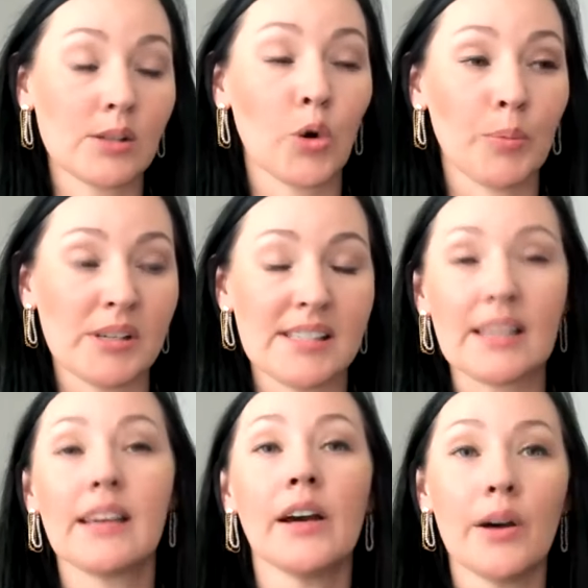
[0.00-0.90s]
corporate
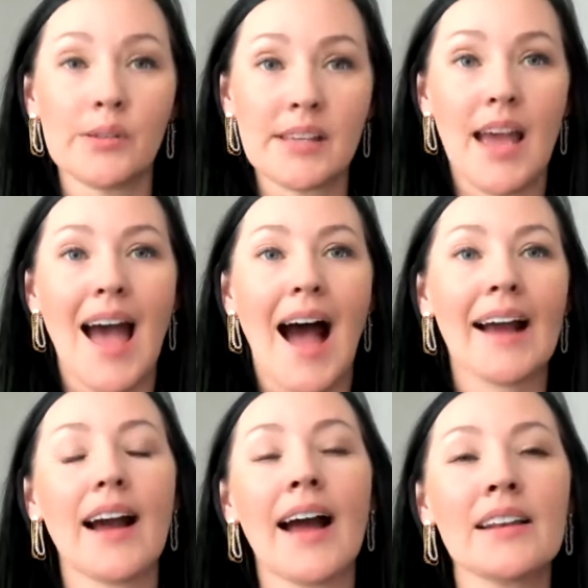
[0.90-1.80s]
CEOs,
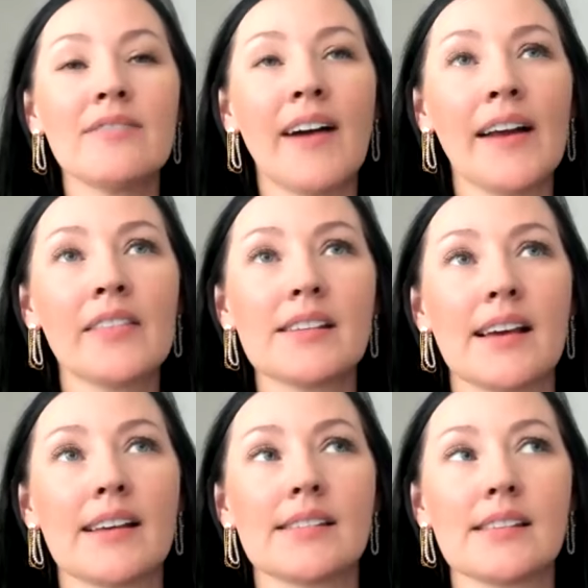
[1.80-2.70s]
I, I define this
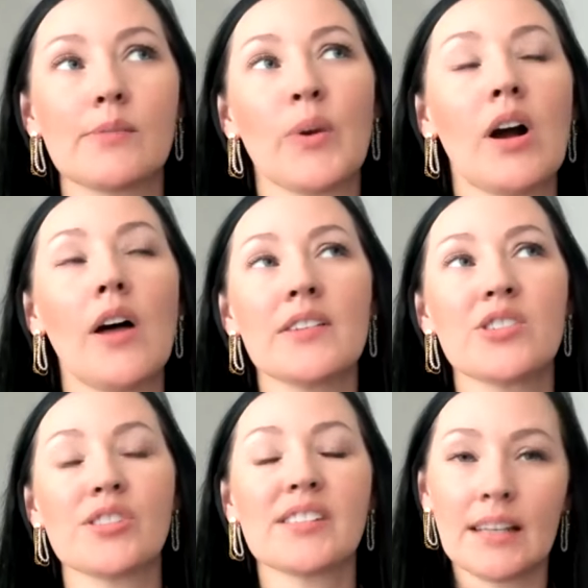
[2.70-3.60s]
as this. We call this
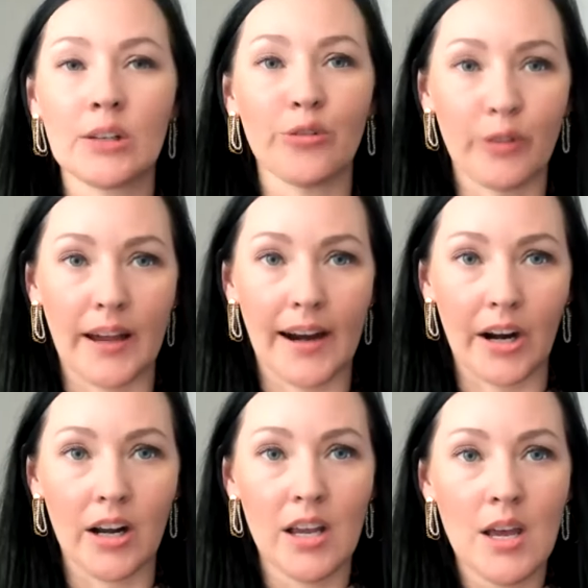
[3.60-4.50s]
your signal flare
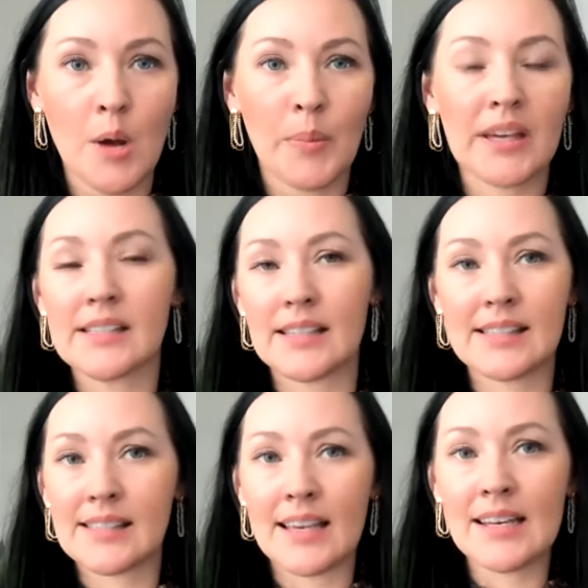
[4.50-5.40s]
because it's
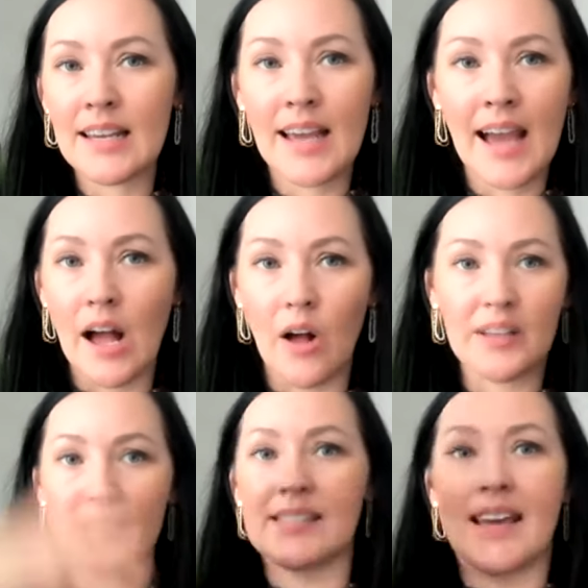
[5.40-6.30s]
sending out.
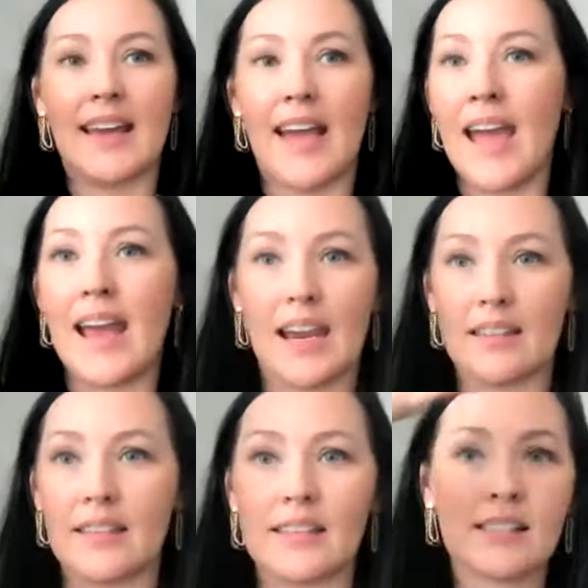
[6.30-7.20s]
It's saying,
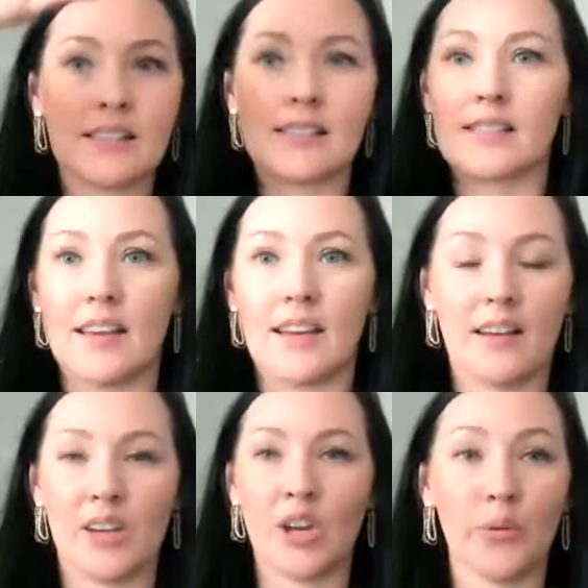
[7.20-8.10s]
hey, this is
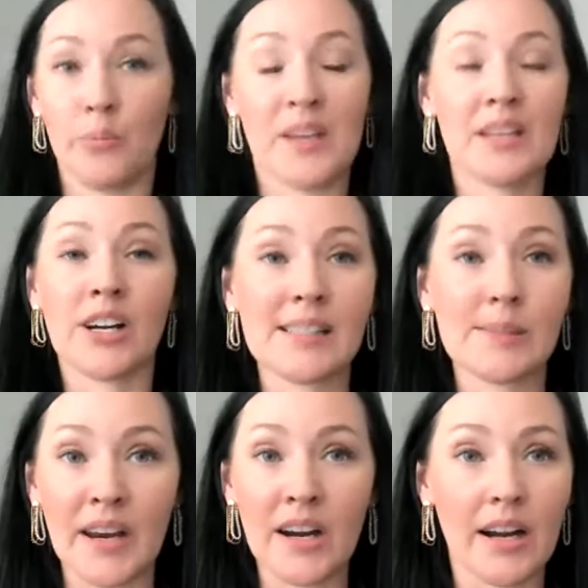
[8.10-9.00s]
you know being
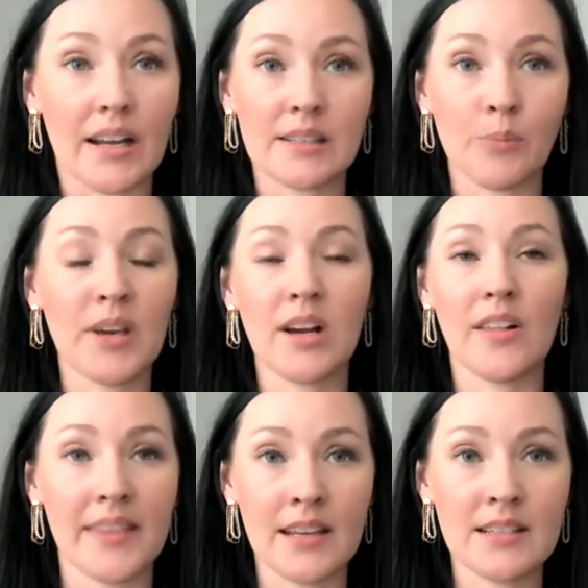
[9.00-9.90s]
transparent and being
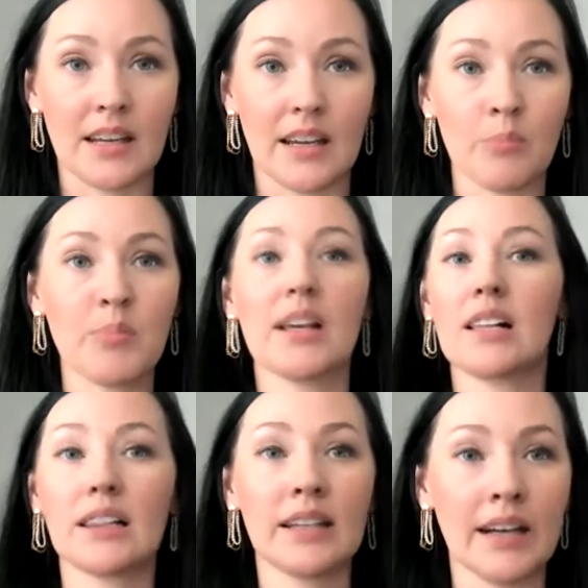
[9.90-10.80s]
authentic and being
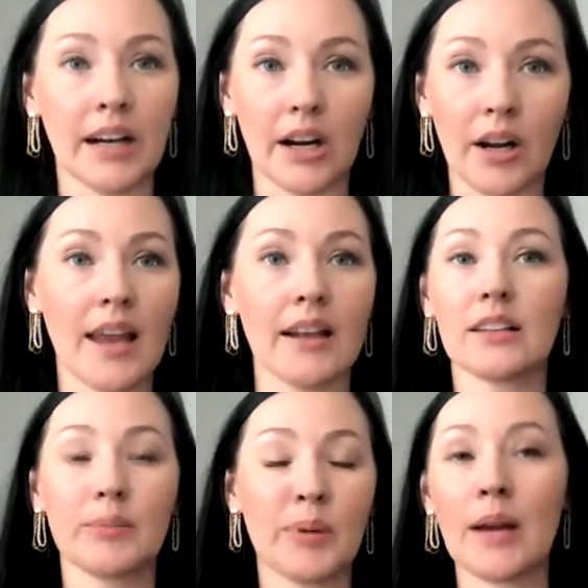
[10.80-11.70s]
clear and
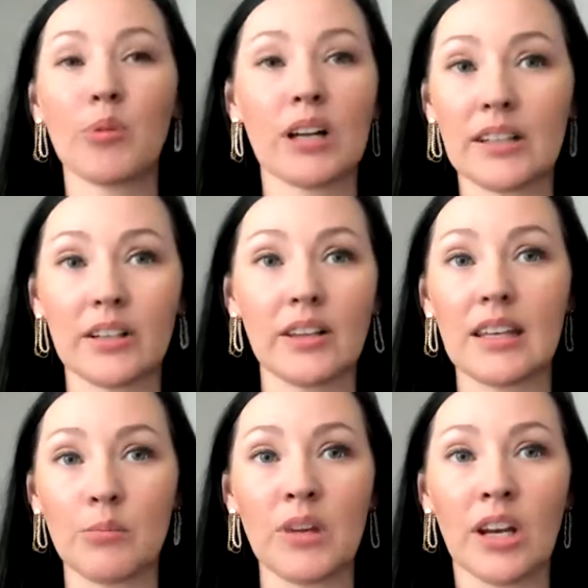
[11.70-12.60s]
being able to clearly
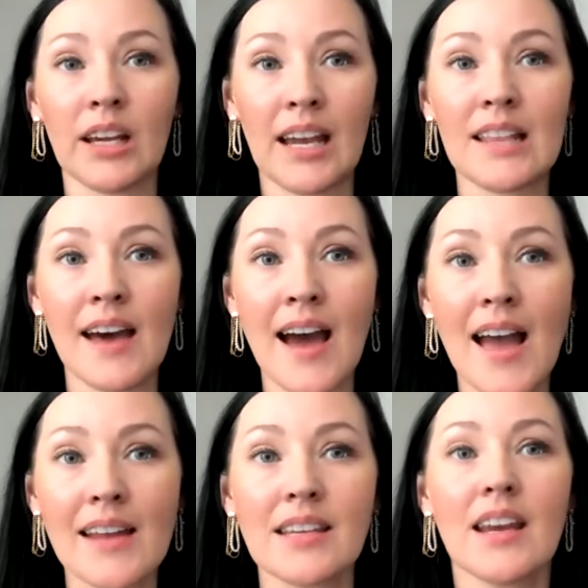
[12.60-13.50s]
communicate that